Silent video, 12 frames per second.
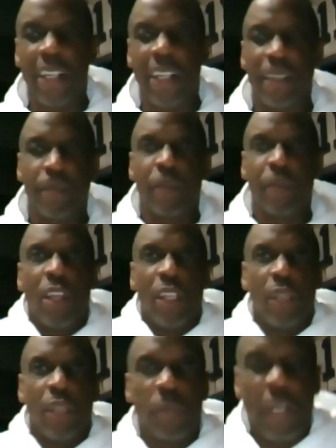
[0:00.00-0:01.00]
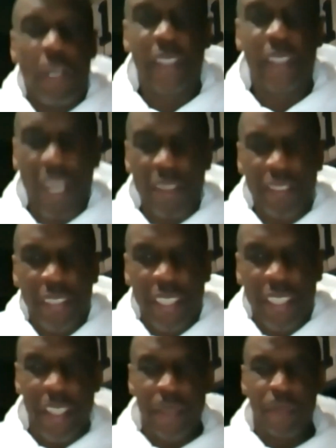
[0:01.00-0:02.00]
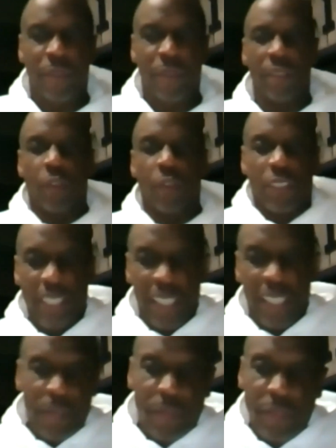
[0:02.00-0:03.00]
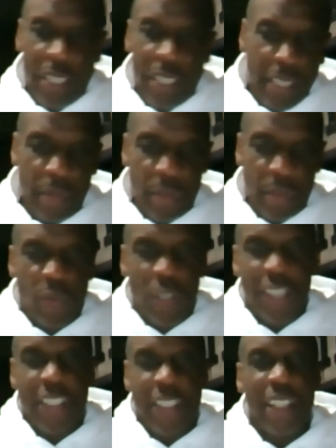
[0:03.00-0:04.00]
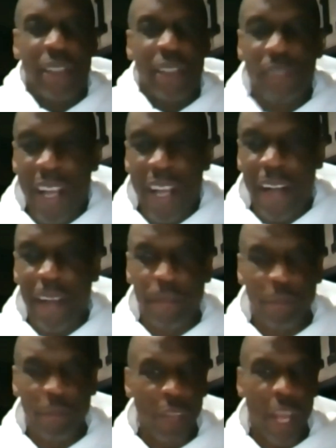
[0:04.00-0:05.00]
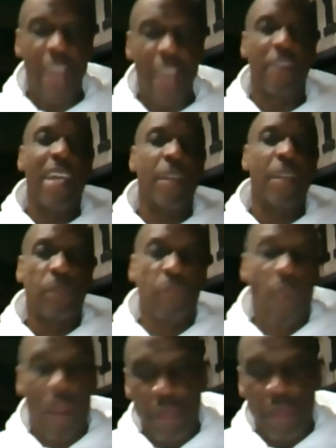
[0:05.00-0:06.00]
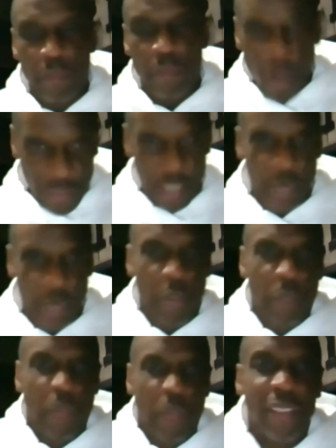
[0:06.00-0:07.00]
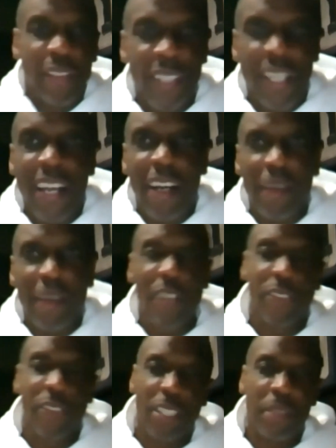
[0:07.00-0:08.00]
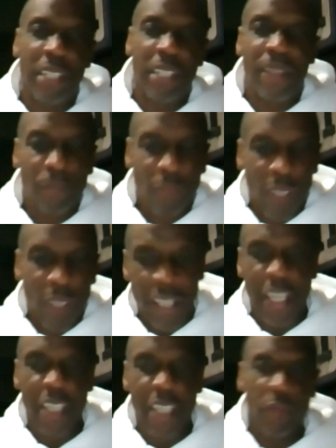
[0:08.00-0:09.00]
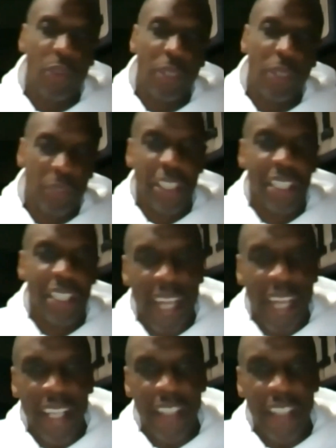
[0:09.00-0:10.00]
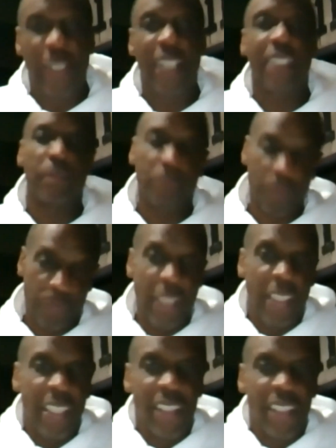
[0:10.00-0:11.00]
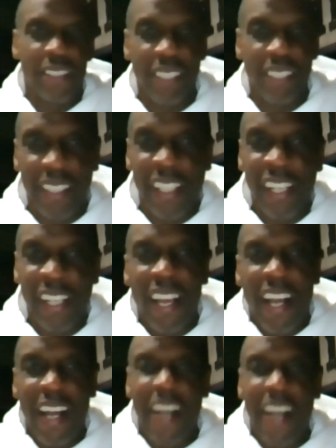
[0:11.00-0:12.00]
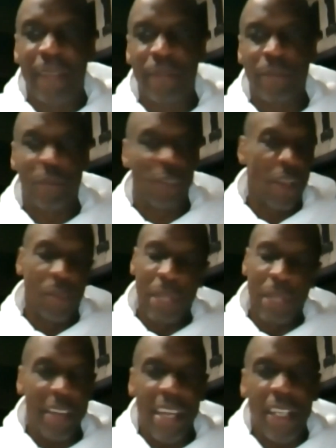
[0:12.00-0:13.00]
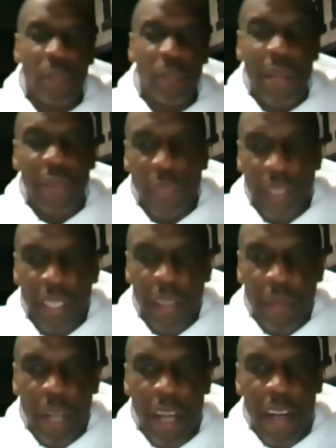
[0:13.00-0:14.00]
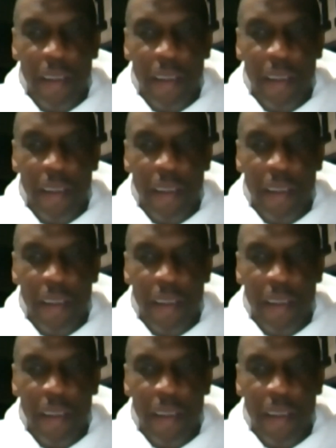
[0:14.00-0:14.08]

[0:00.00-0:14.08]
The Wilpons, obviously, unfortunately, didn't get with the one title. I never had a problem personally with the Wilpons. I was a little upset in '94 when they wanted to cut ties, but I completely understand. But I never had any problems with them.